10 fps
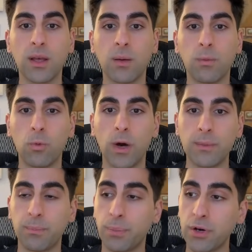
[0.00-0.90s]

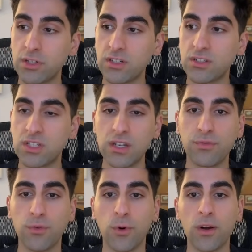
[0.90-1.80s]
white pushes
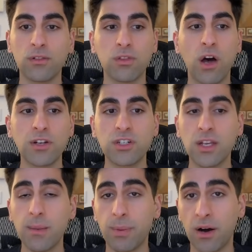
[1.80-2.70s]
g4, launching
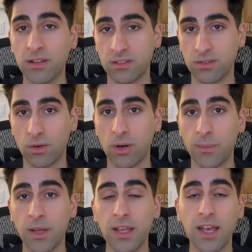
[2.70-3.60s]
a pawn storm,